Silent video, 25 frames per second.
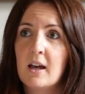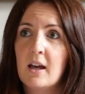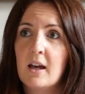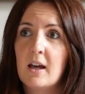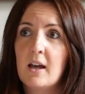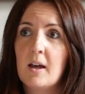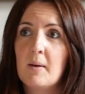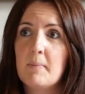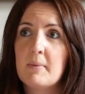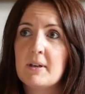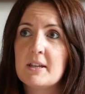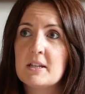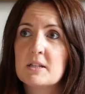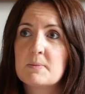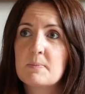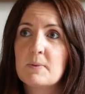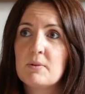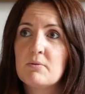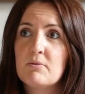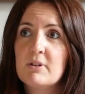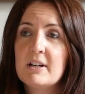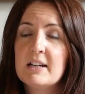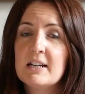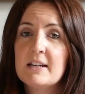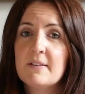Um, it's
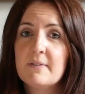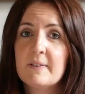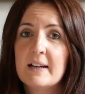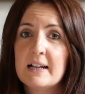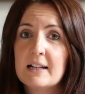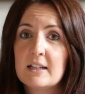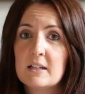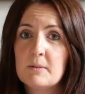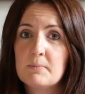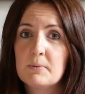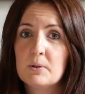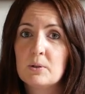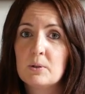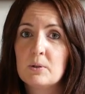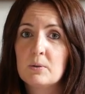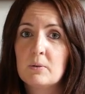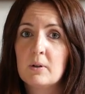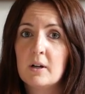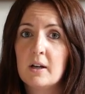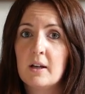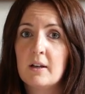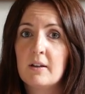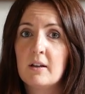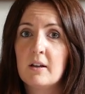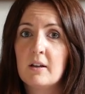been really
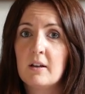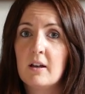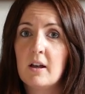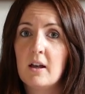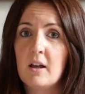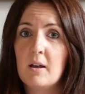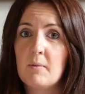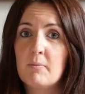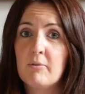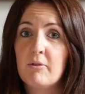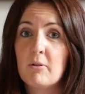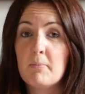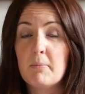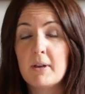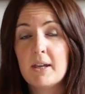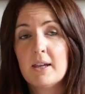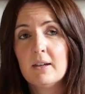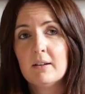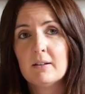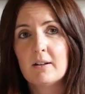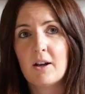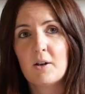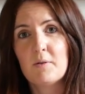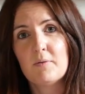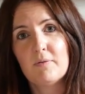valuable um, for
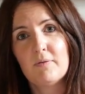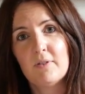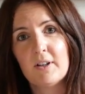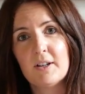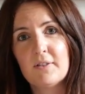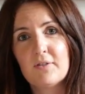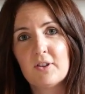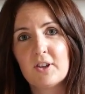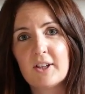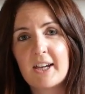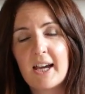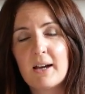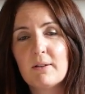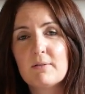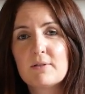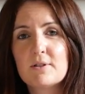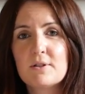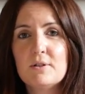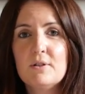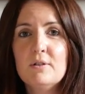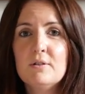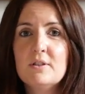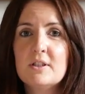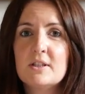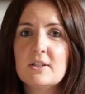me and hopefully for the
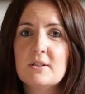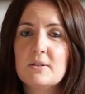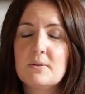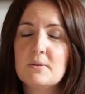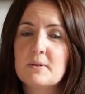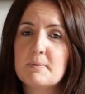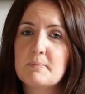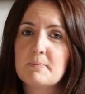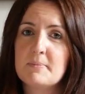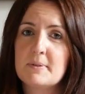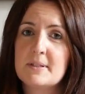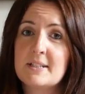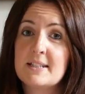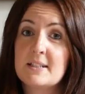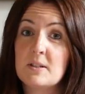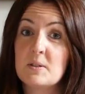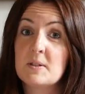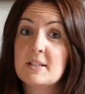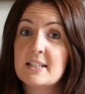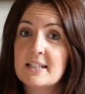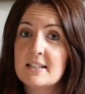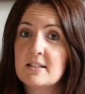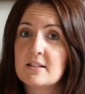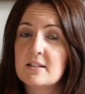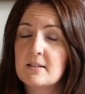council to to
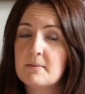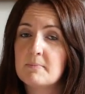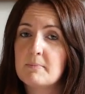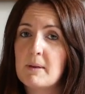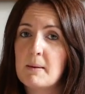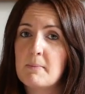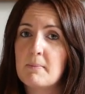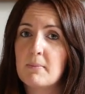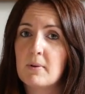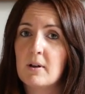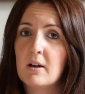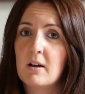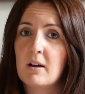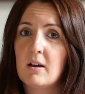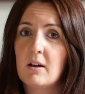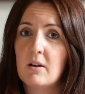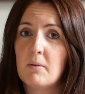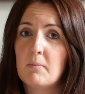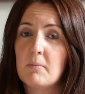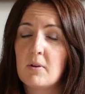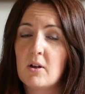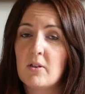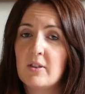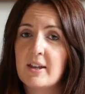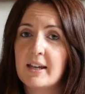sit as a member
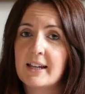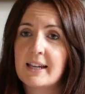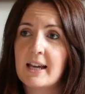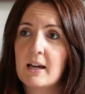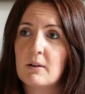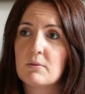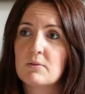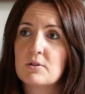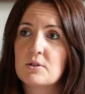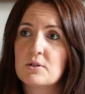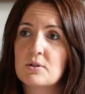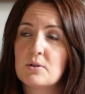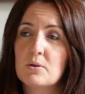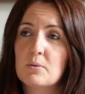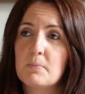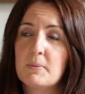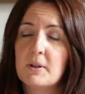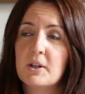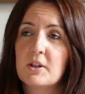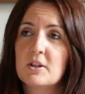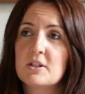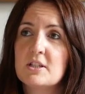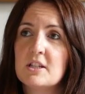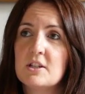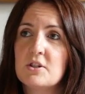um, on their council
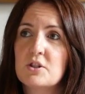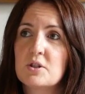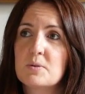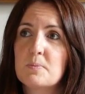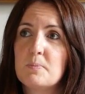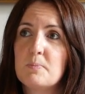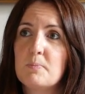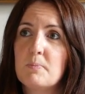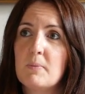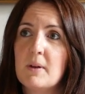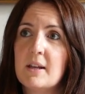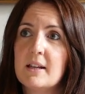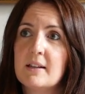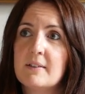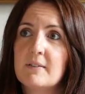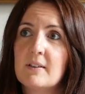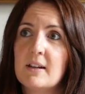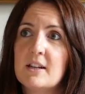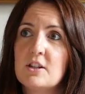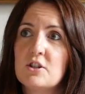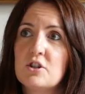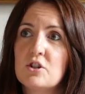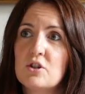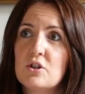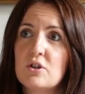because it just in,
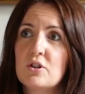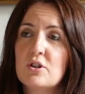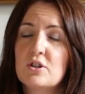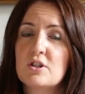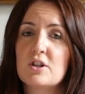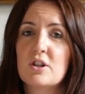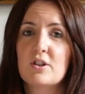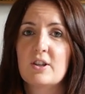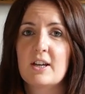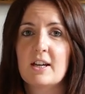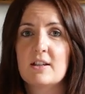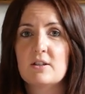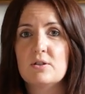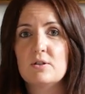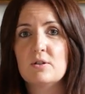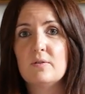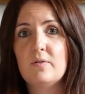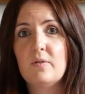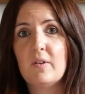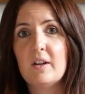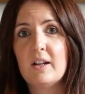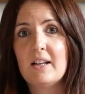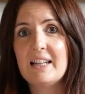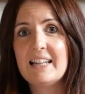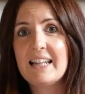ensures that that sort
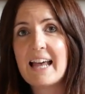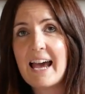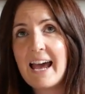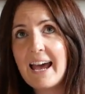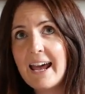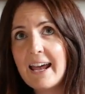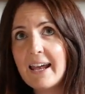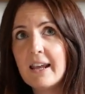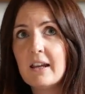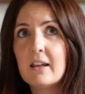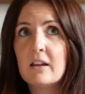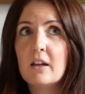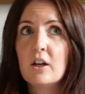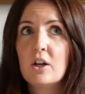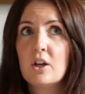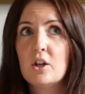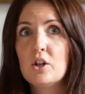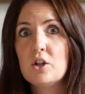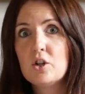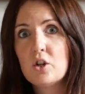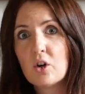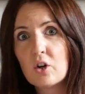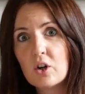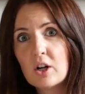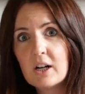of lay
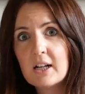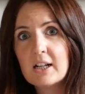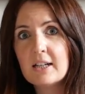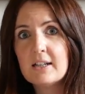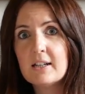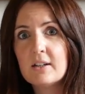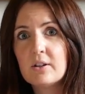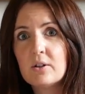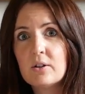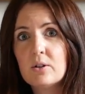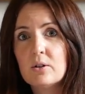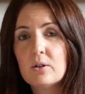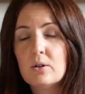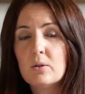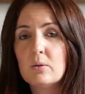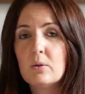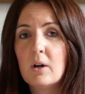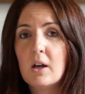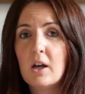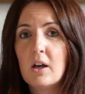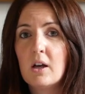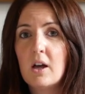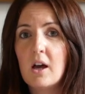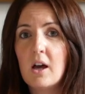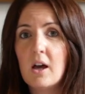non-clinical
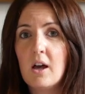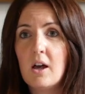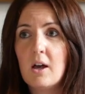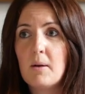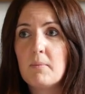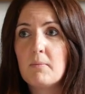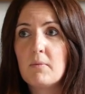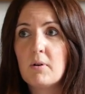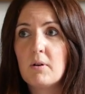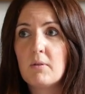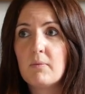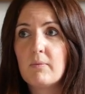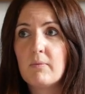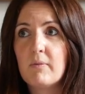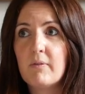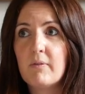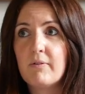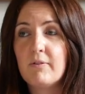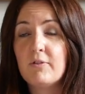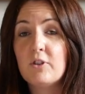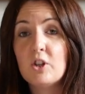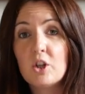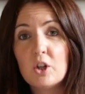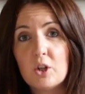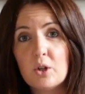um,
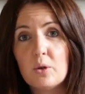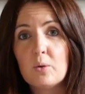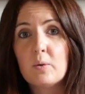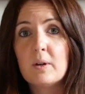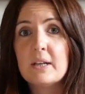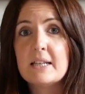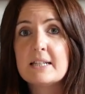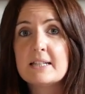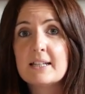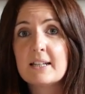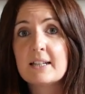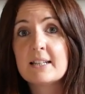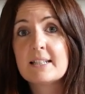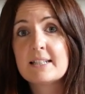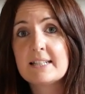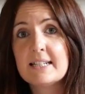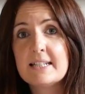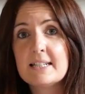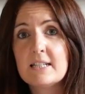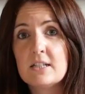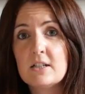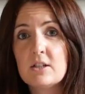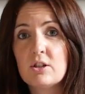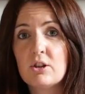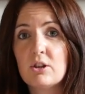view is
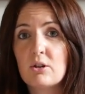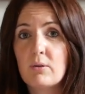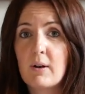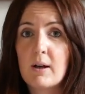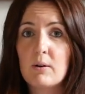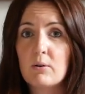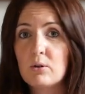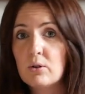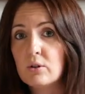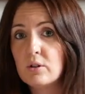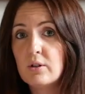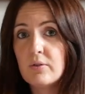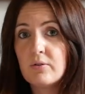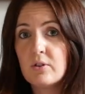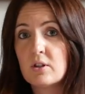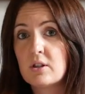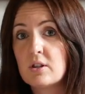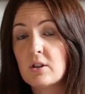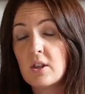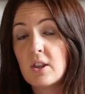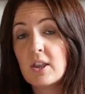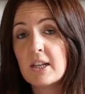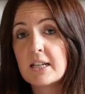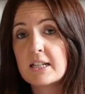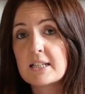considered throughout all of
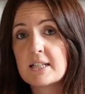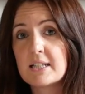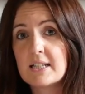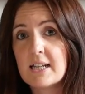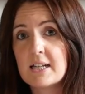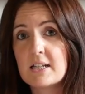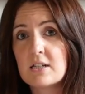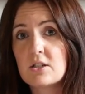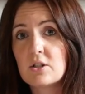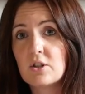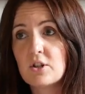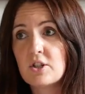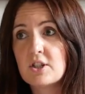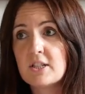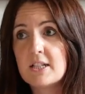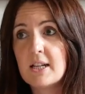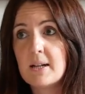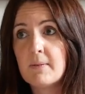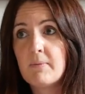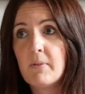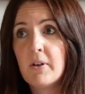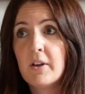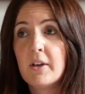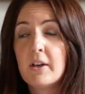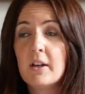the, the things that they're
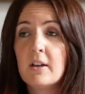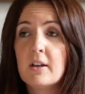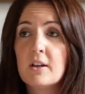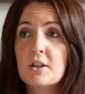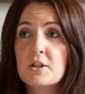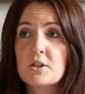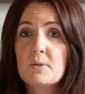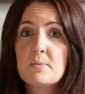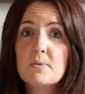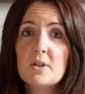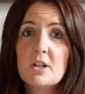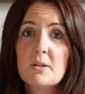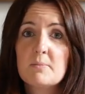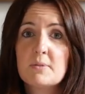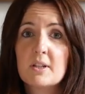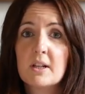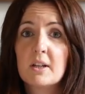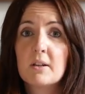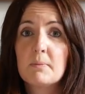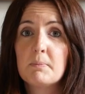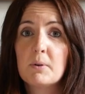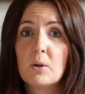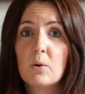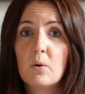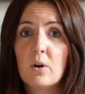discussing. Sometimes
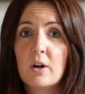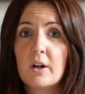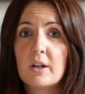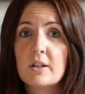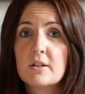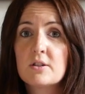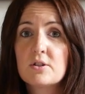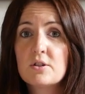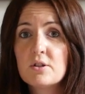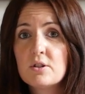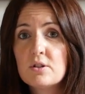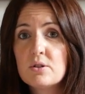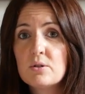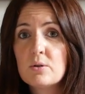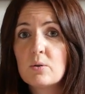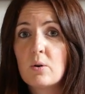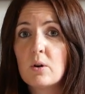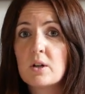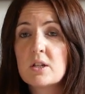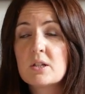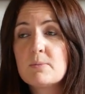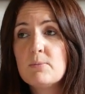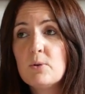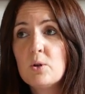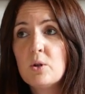it can be quite subtle,
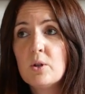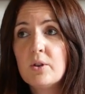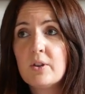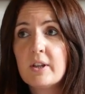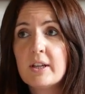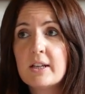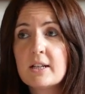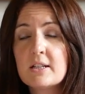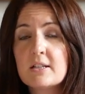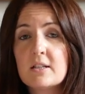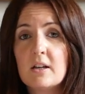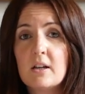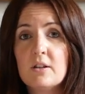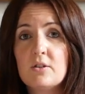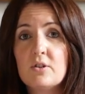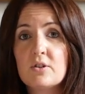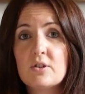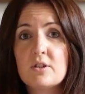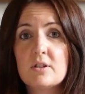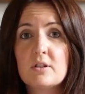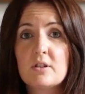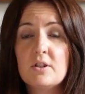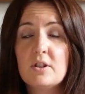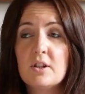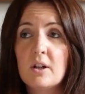quite small things that are
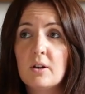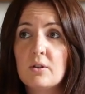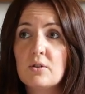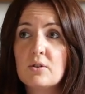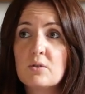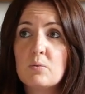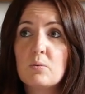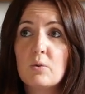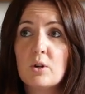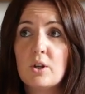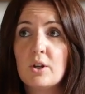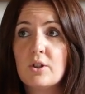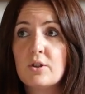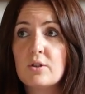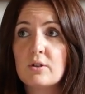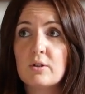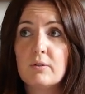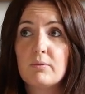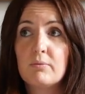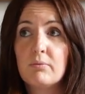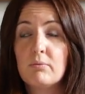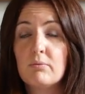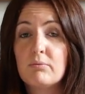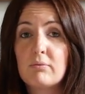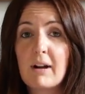just you know just worth
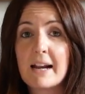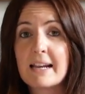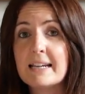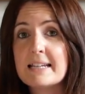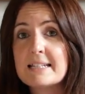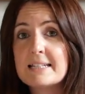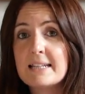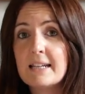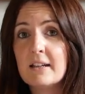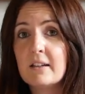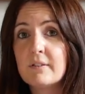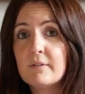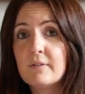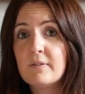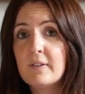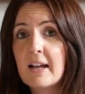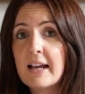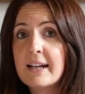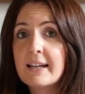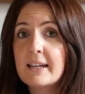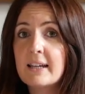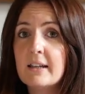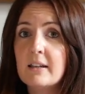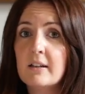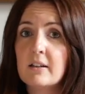sort of raising and
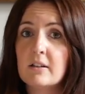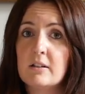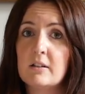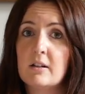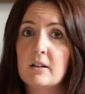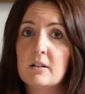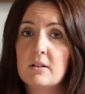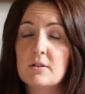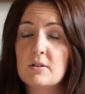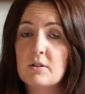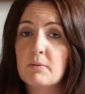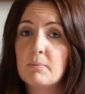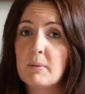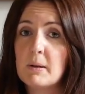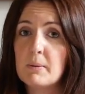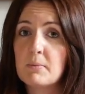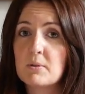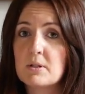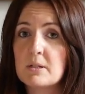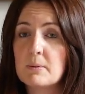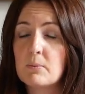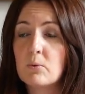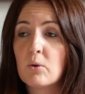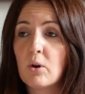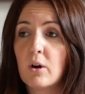flagging, and, and sort of
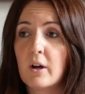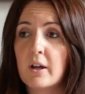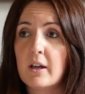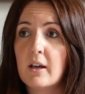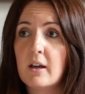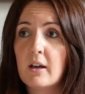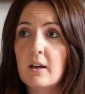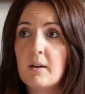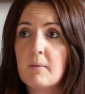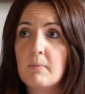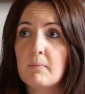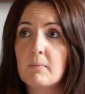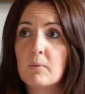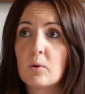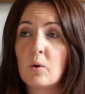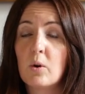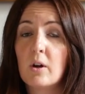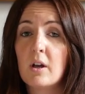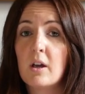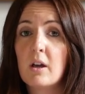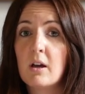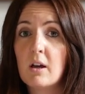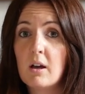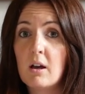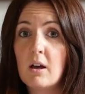people seem quite um,
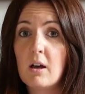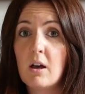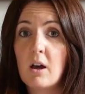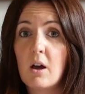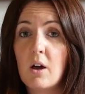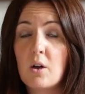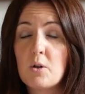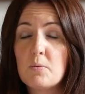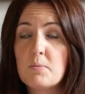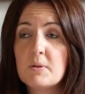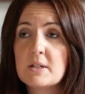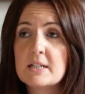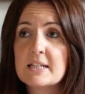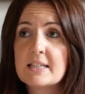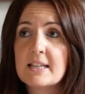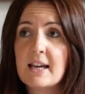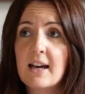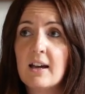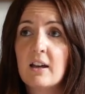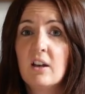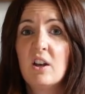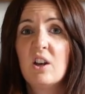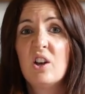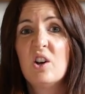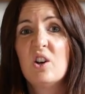quite open to
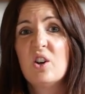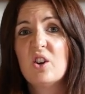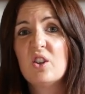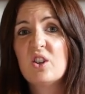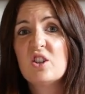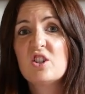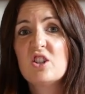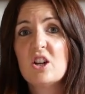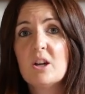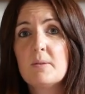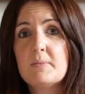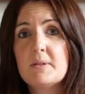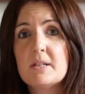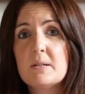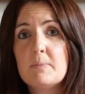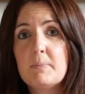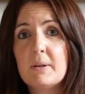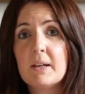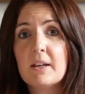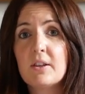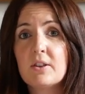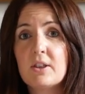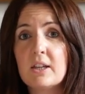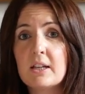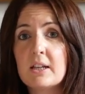that. Other times it's
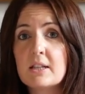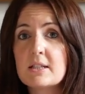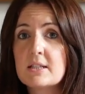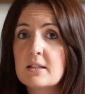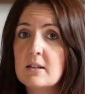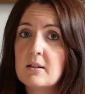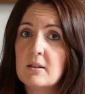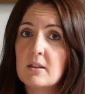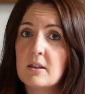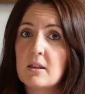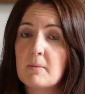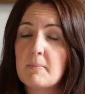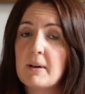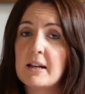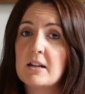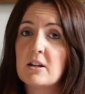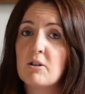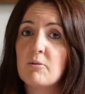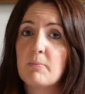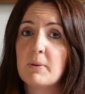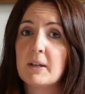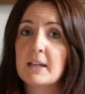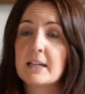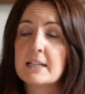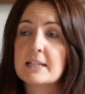bigger things that, that may
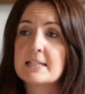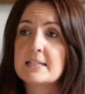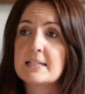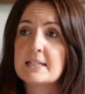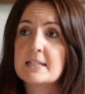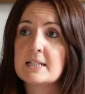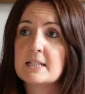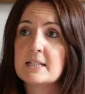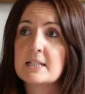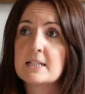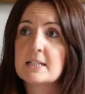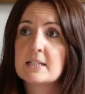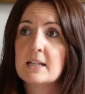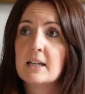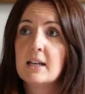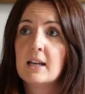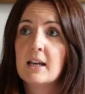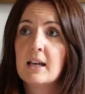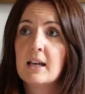not have been considered